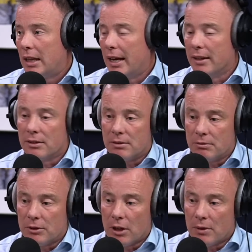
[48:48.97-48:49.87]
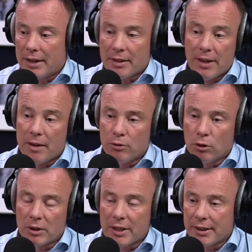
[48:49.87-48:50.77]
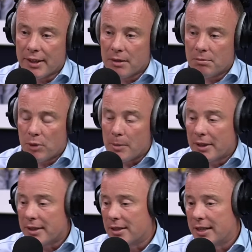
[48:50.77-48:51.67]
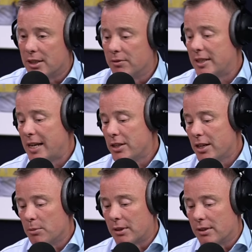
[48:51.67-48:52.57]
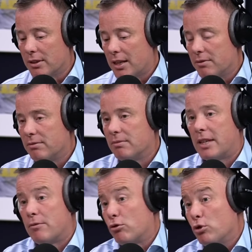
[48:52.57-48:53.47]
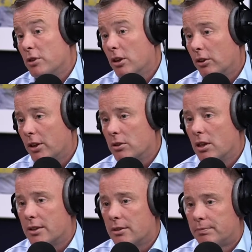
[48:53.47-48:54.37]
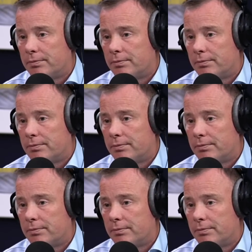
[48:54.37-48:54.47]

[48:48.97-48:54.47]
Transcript: and have therefore retained their Premier League status for 10 years because they've recruited along those lines.